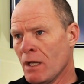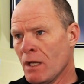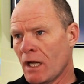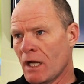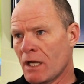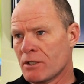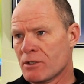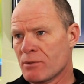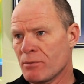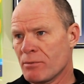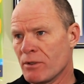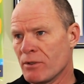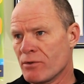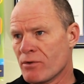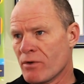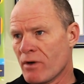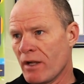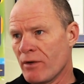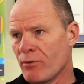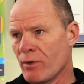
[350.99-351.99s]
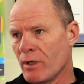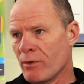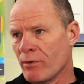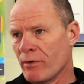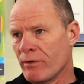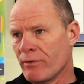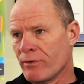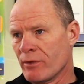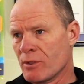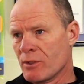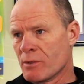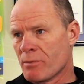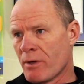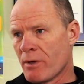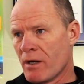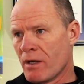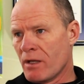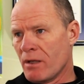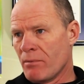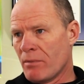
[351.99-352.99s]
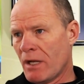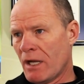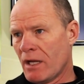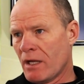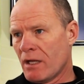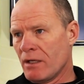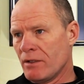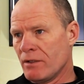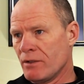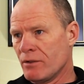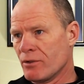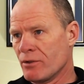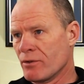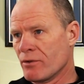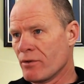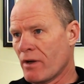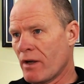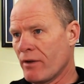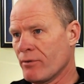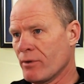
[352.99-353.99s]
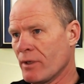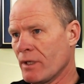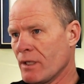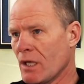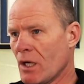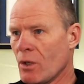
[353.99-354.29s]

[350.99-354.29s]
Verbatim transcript: Ashmer, driveway reverse parking backing into your driveway.